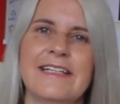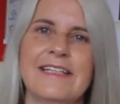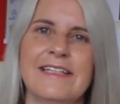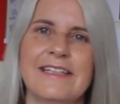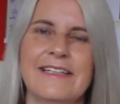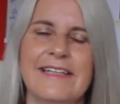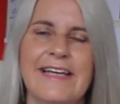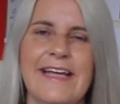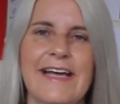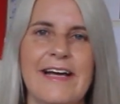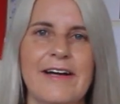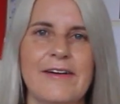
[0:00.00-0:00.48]

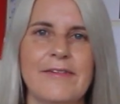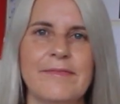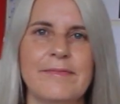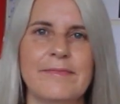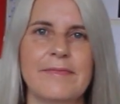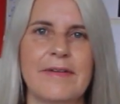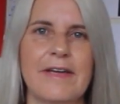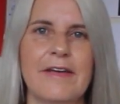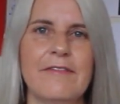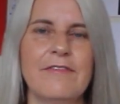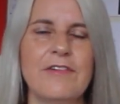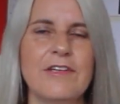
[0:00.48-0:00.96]
Now,
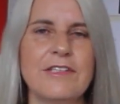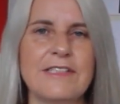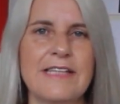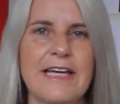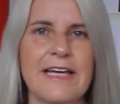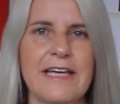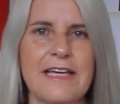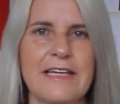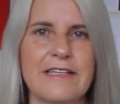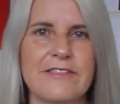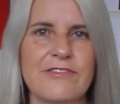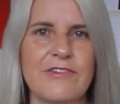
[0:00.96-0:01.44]
if you
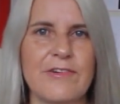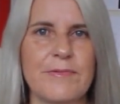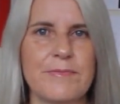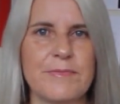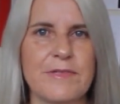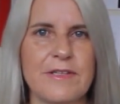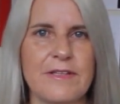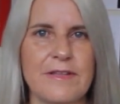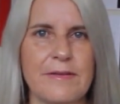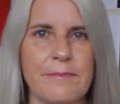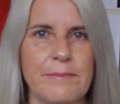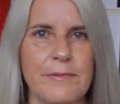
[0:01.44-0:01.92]
take a trip
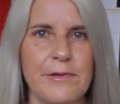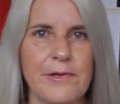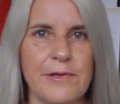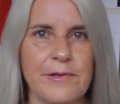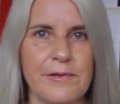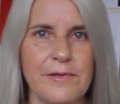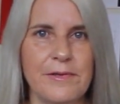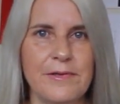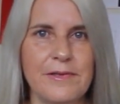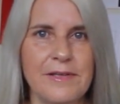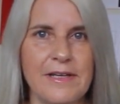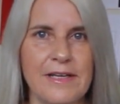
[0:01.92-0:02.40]
to the
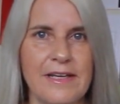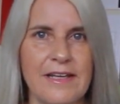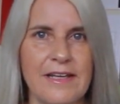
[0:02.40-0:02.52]
moon